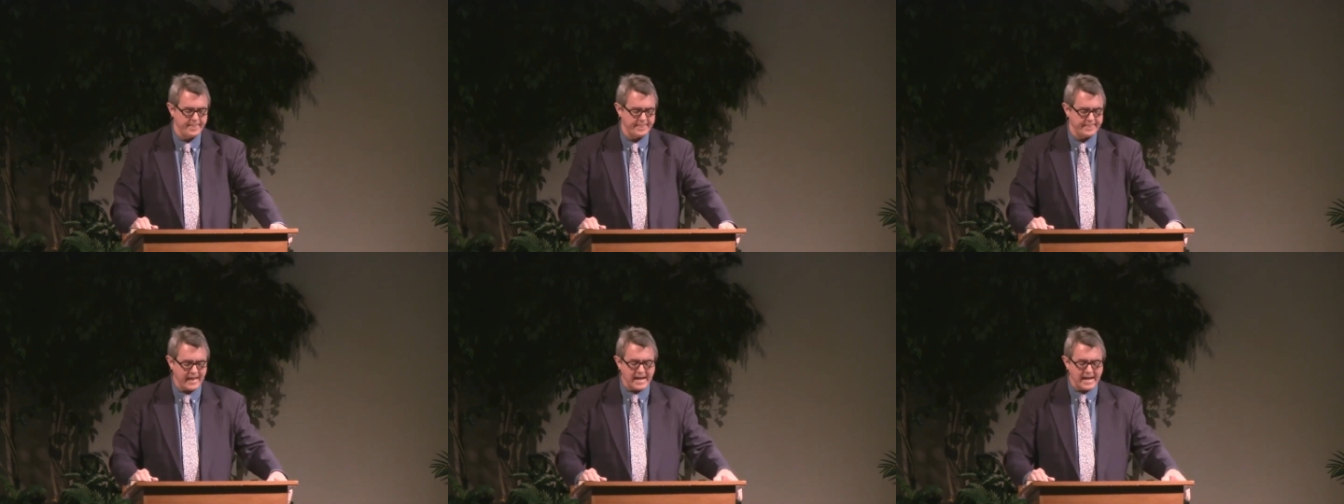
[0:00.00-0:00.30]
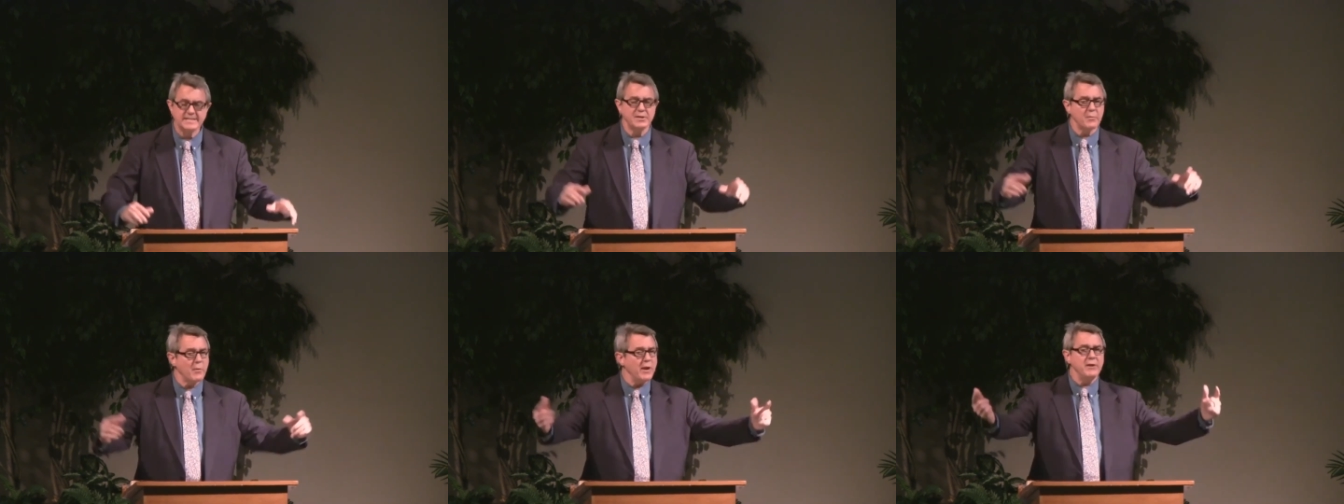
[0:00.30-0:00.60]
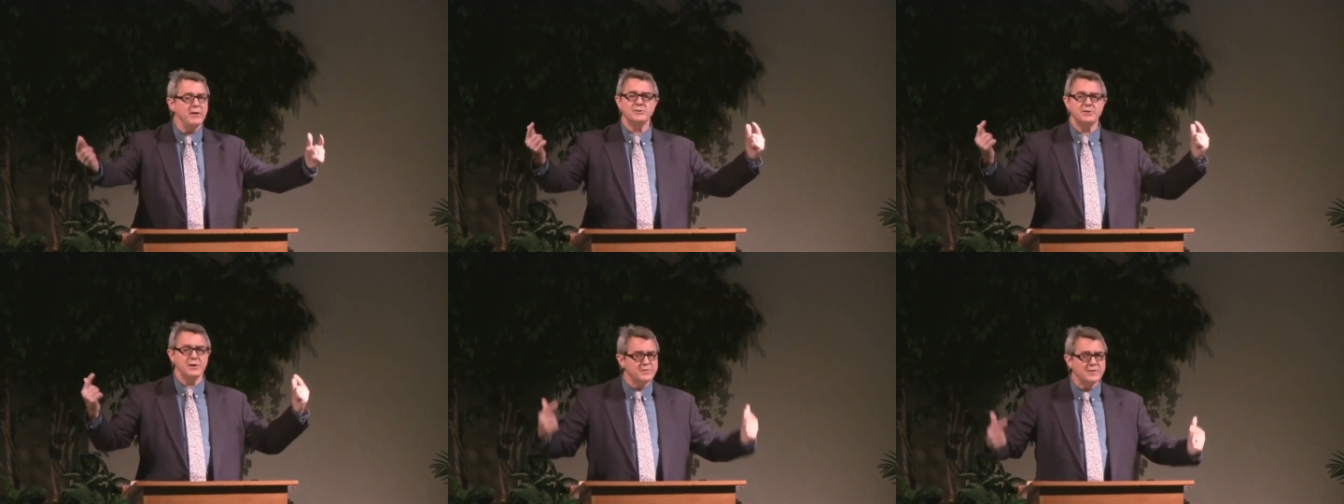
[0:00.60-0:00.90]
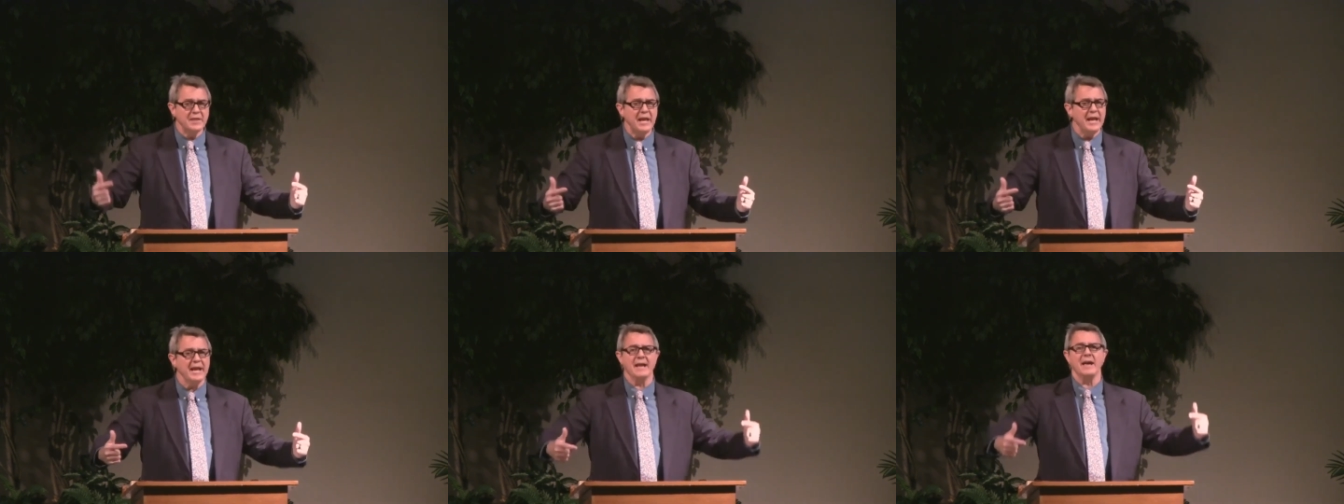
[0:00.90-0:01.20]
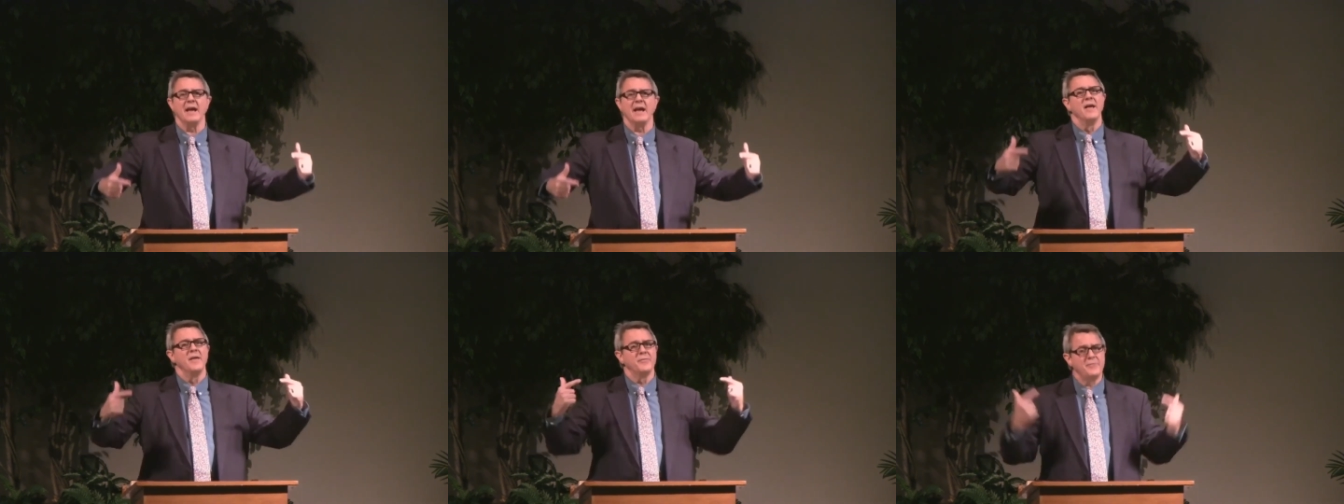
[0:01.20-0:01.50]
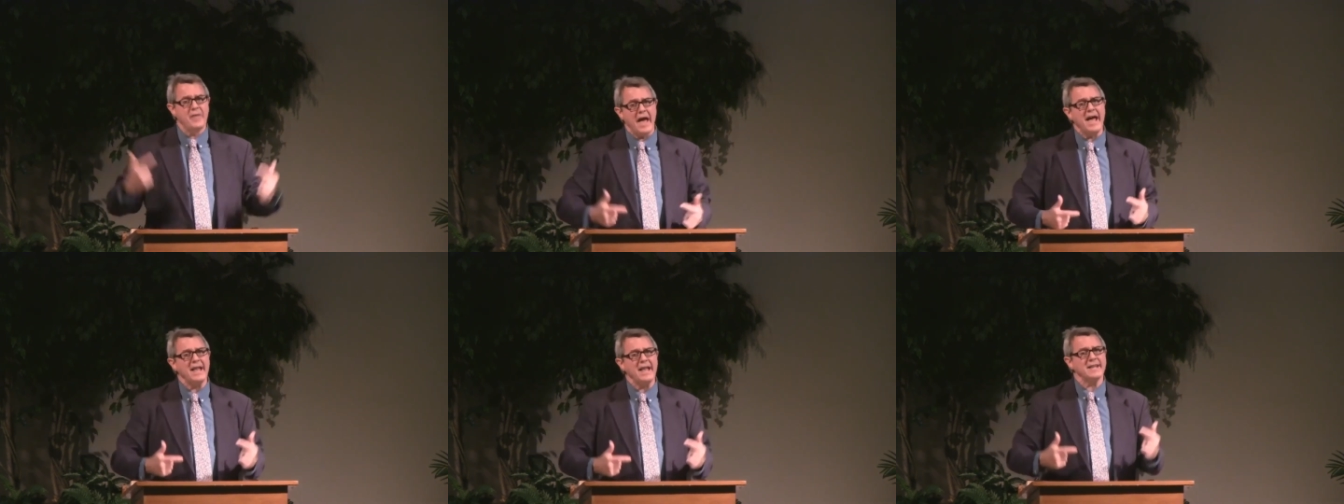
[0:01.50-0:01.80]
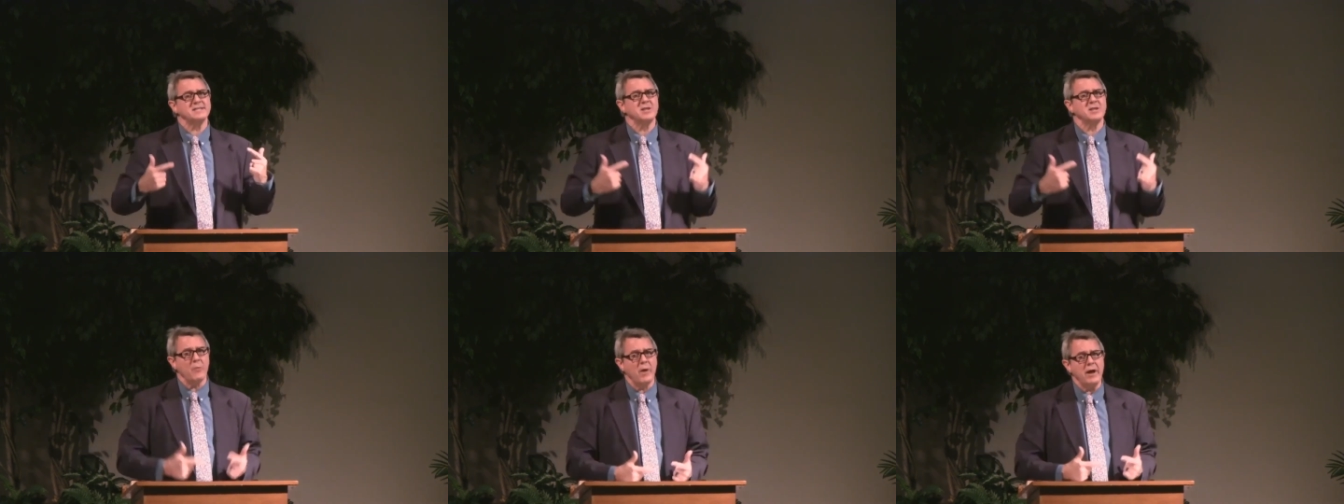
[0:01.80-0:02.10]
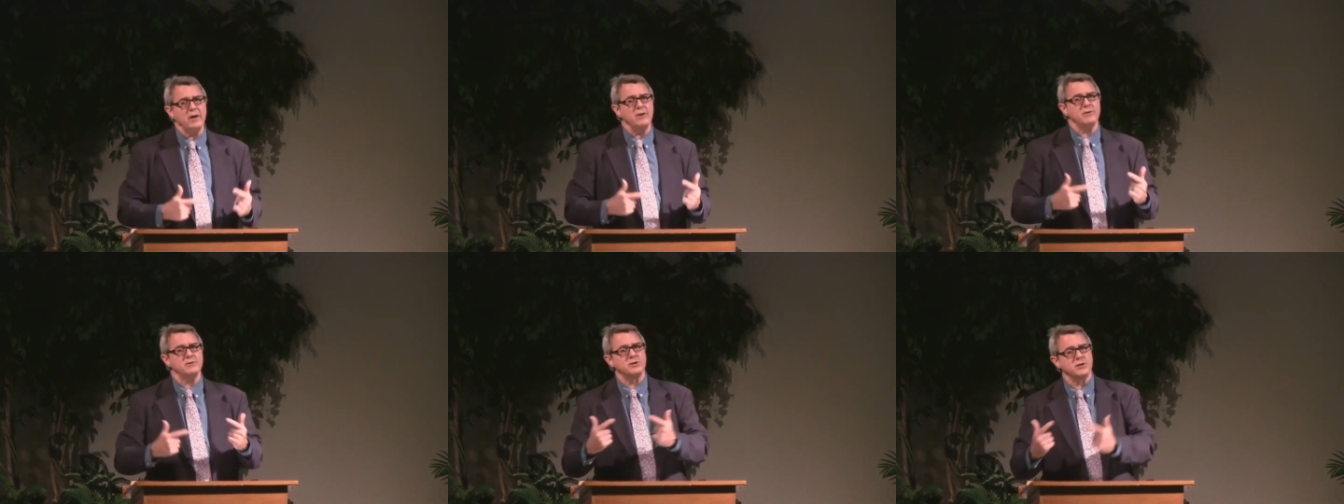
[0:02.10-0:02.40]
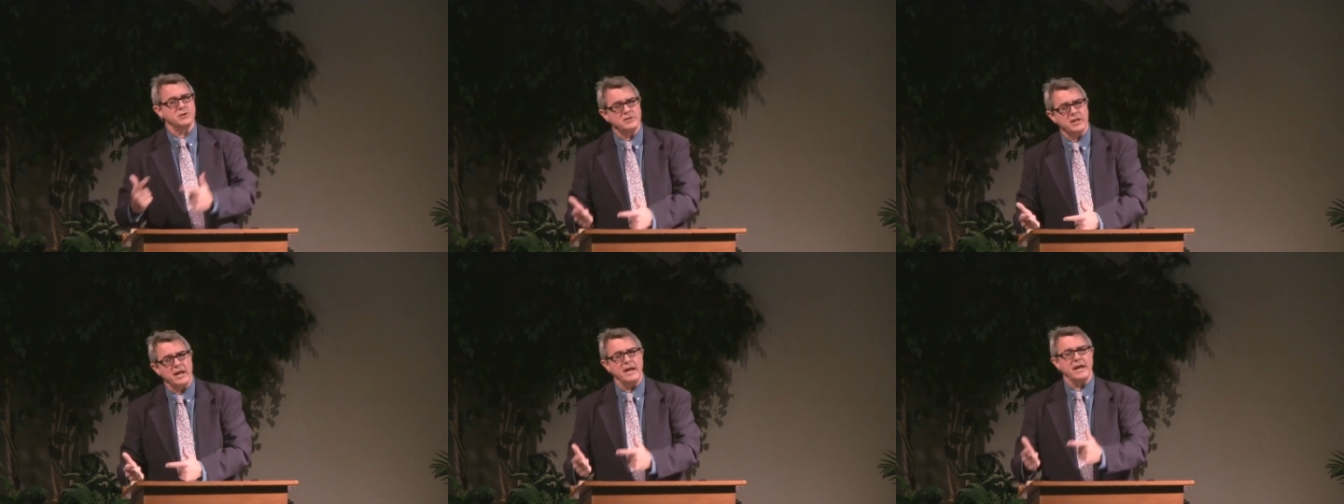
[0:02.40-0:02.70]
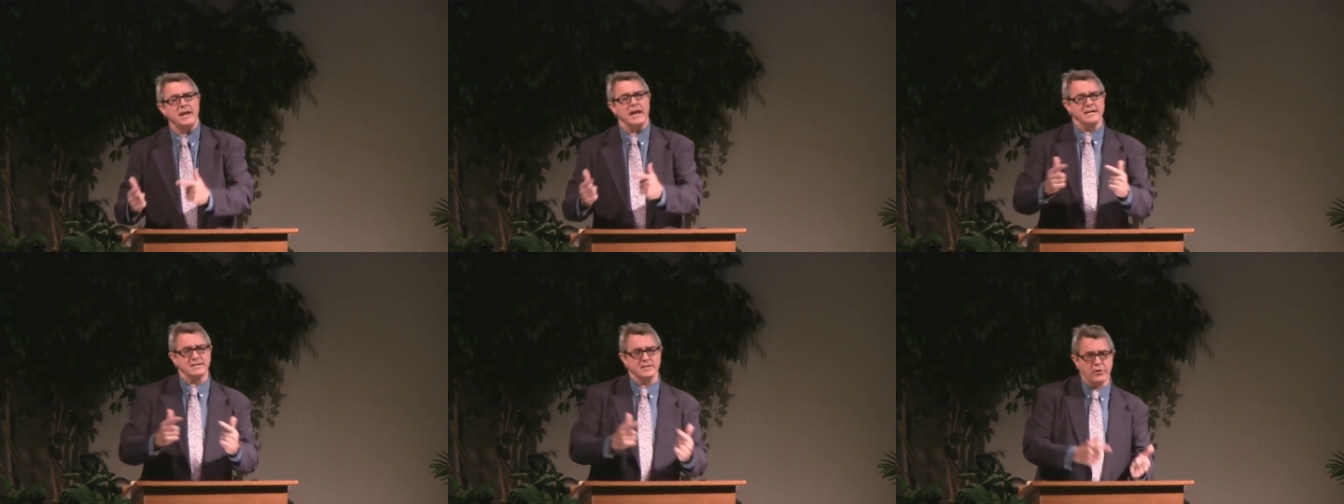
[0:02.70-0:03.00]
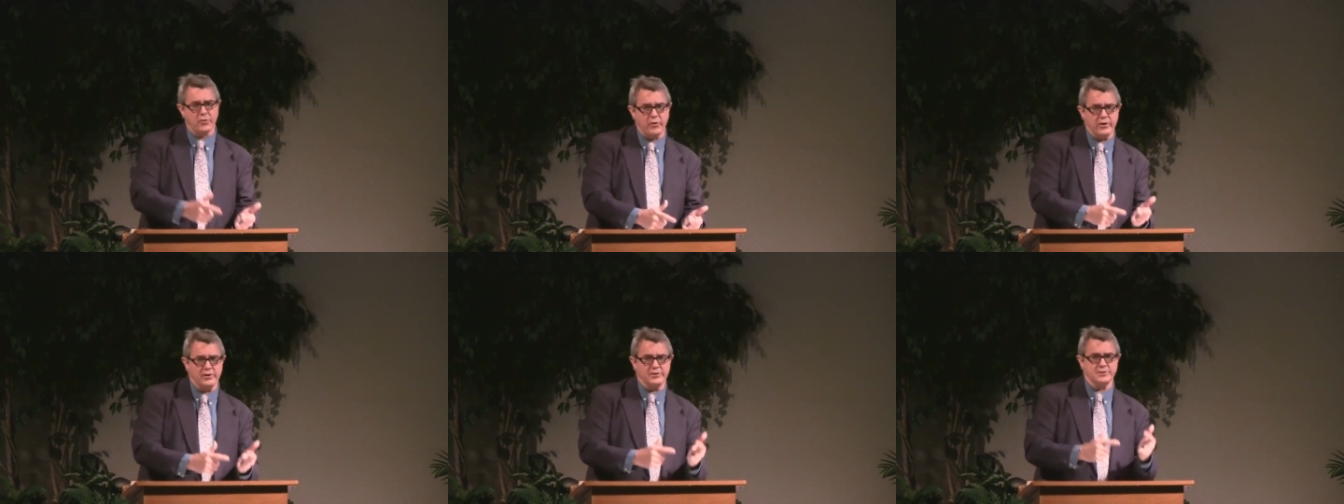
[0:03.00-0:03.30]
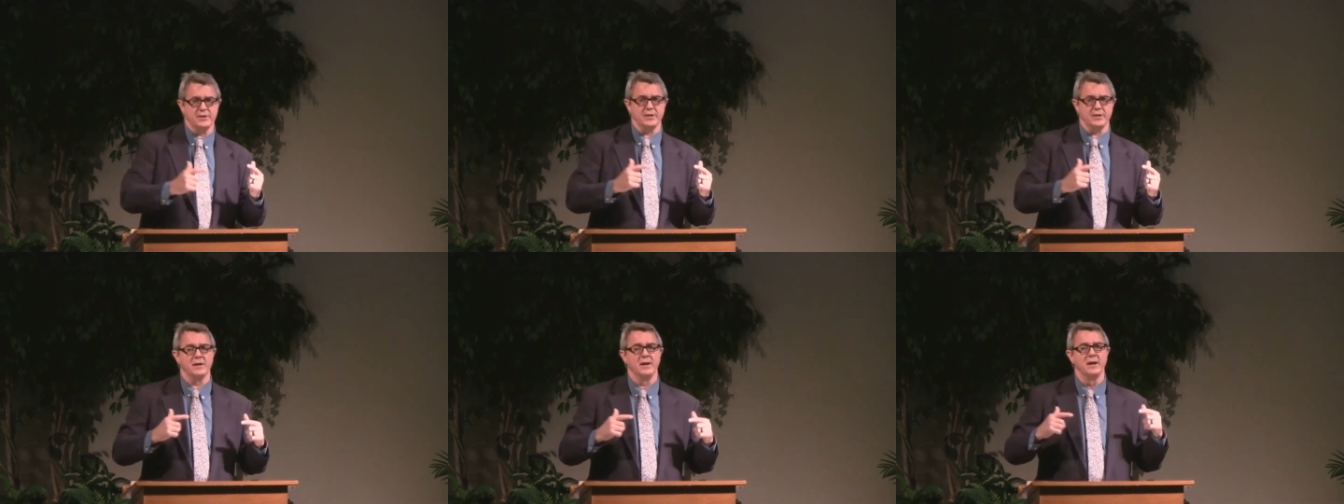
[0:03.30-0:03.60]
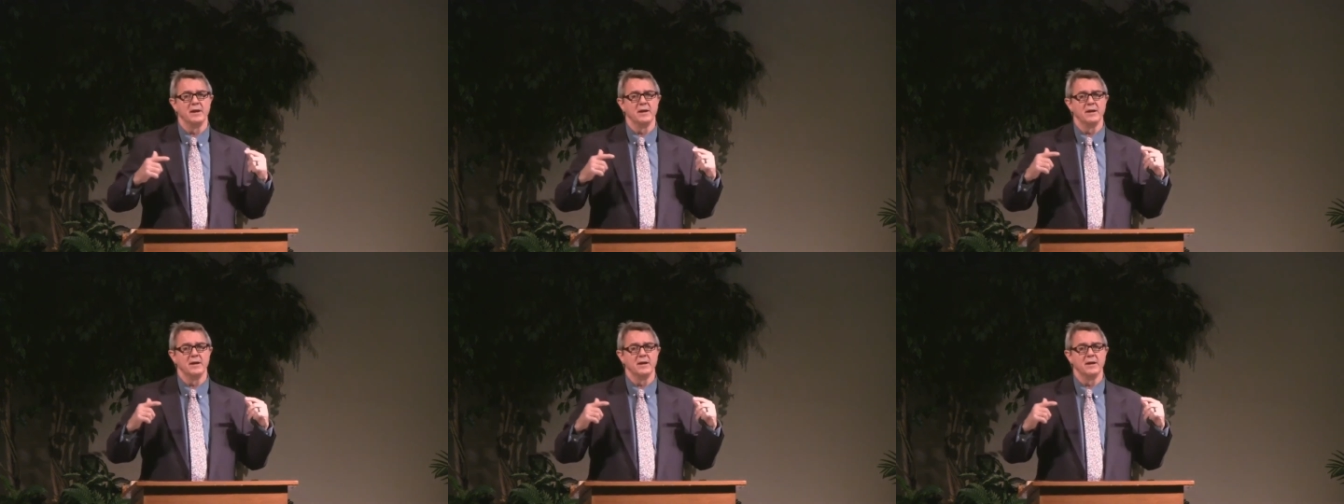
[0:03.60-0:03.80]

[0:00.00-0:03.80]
That's the way you should think. That's the way you should think as a Christian